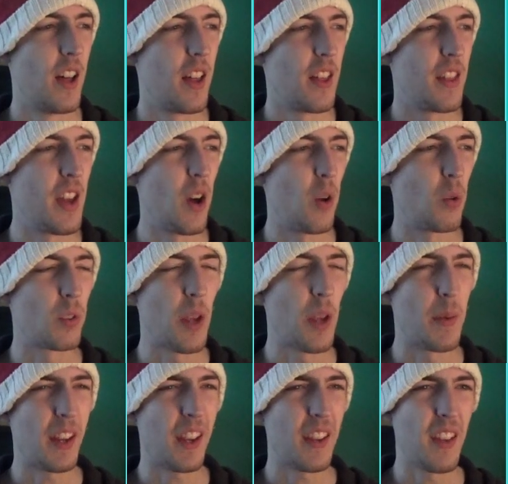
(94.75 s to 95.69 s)
The old
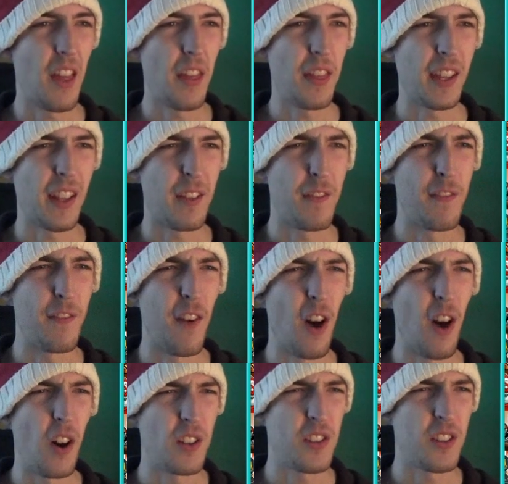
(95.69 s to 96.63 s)
gimmick is, I think it's
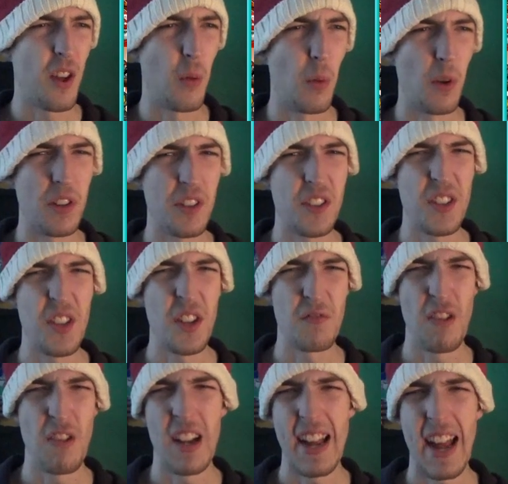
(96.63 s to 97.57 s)
faster, which doesn't
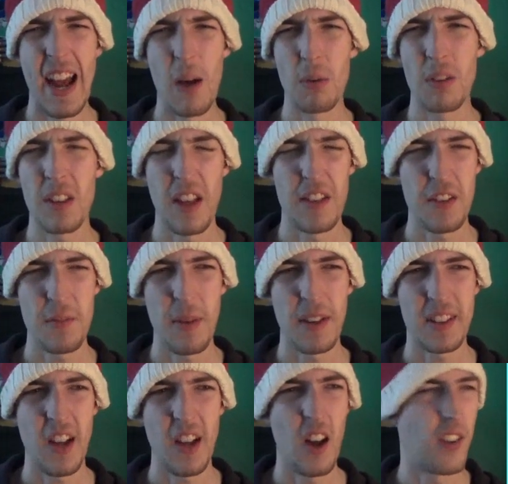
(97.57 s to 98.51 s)
really help because that just
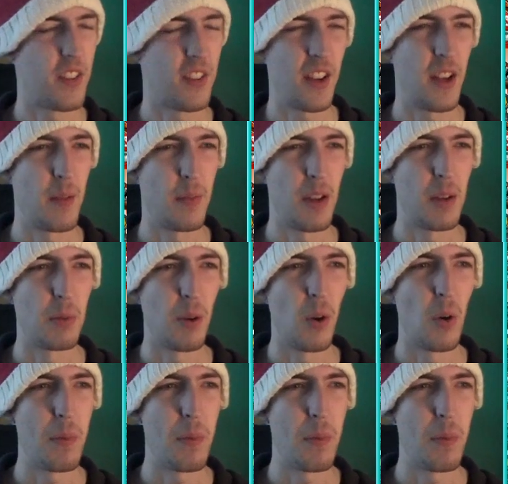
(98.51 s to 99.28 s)
makes it harder to hit people.